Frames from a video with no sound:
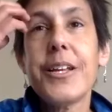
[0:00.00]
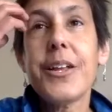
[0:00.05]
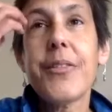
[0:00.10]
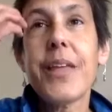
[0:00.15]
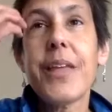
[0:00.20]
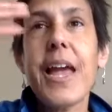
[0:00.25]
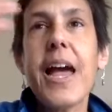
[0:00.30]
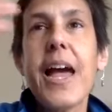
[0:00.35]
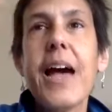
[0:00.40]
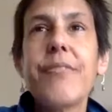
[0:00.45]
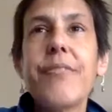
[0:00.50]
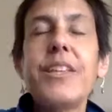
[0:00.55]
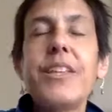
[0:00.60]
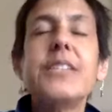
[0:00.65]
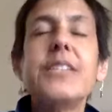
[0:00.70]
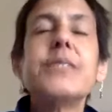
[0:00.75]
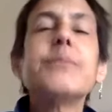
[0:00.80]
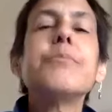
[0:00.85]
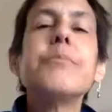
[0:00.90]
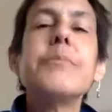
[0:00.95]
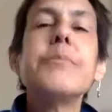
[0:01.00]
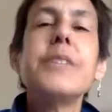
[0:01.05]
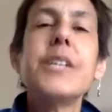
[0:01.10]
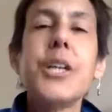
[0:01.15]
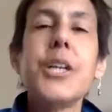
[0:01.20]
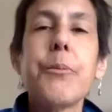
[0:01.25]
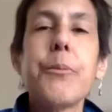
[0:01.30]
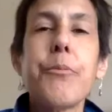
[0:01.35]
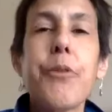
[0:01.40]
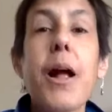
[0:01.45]
they have
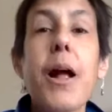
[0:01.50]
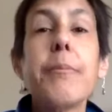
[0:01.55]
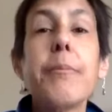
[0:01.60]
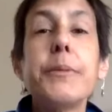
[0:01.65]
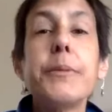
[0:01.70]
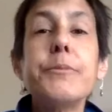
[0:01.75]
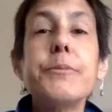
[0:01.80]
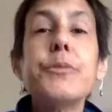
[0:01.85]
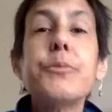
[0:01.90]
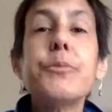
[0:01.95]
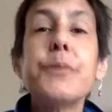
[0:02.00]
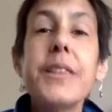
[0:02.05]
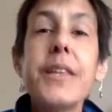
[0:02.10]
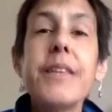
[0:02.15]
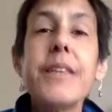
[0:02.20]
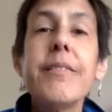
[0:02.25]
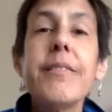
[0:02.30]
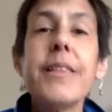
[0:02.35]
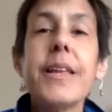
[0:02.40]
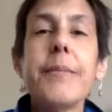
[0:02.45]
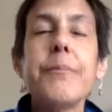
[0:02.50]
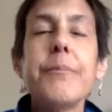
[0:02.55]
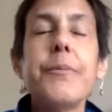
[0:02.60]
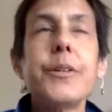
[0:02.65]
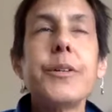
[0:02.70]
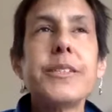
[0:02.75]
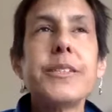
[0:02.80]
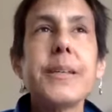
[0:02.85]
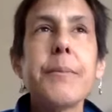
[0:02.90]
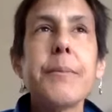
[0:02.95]
these, problems
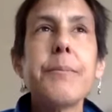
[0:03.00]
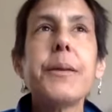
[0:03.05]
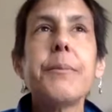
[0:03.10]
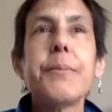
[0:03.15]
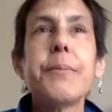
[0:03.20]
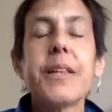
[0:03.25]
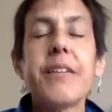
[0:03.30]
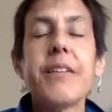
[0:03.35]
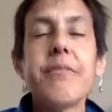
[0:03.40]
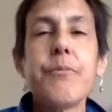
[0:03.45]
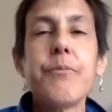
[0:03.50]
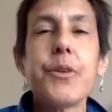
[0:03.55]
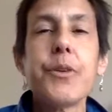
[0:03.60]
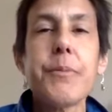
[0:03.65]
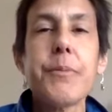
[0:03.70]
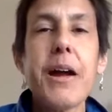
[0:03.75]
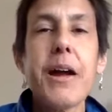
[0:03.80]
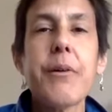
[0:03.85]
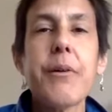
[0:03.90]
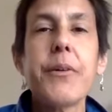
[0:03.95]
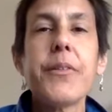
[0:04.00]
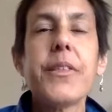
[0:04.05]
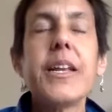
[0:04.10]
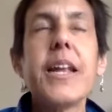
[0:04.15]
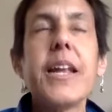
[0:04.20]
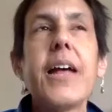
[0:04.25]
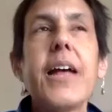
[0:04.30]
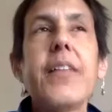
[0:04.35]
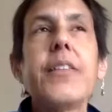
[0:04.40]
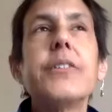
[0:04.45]
within them where some people have more
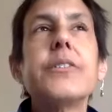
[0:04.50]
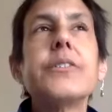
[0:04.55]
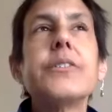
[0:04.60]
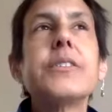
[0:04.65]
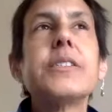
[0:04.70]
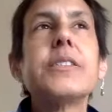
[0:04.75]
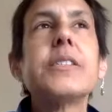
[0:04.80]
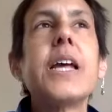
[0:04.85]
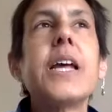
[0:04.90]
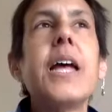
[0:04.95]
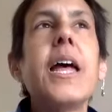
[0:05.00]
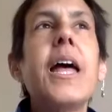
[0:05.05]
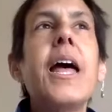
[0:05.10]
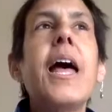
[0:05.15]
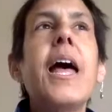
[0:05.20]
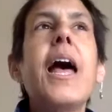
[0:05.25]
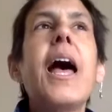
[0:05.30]
power than others.